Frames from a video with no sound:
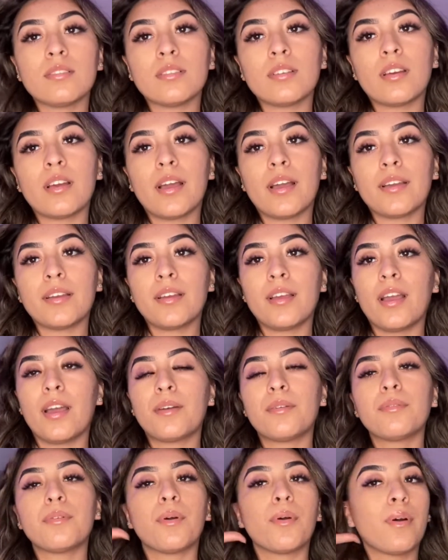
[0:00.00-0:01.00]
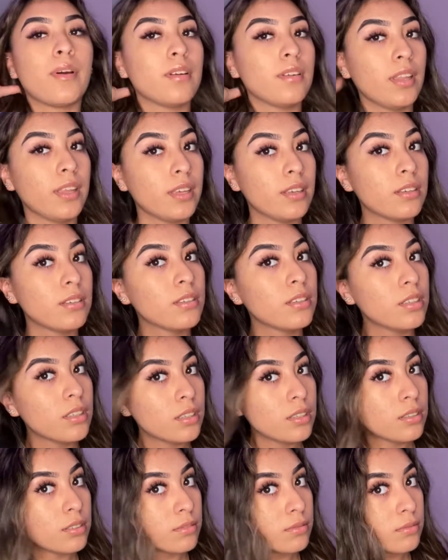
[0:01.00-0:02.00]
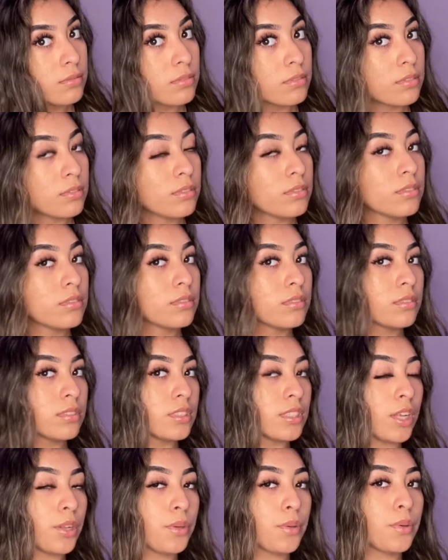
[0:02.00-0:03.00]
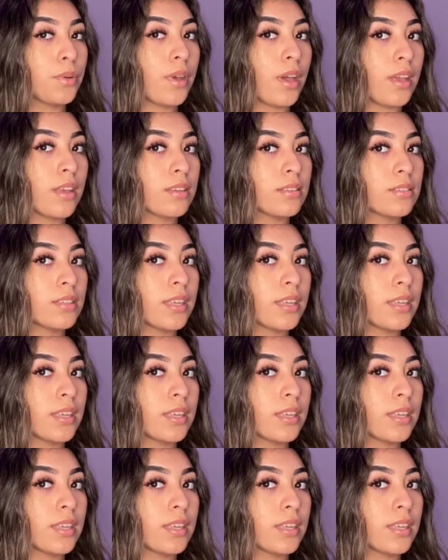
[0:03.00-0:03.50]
I, I don't know how to like tell you guys.